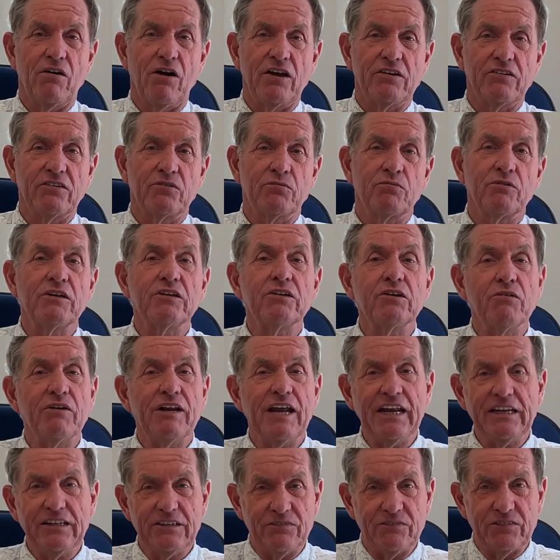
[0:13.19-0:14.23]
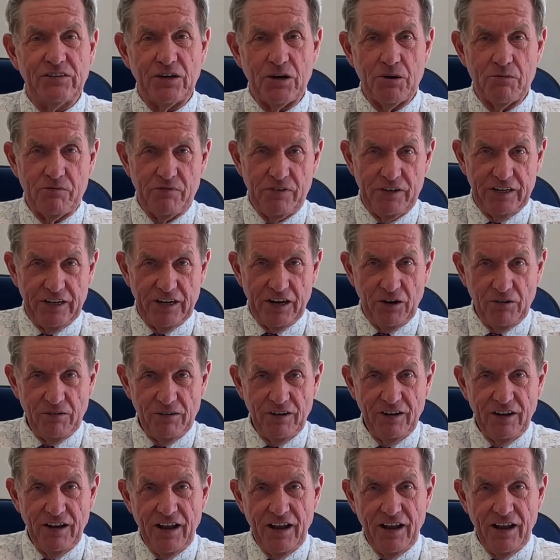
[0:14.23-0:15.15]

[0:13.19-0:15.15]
I just want to do an end of term video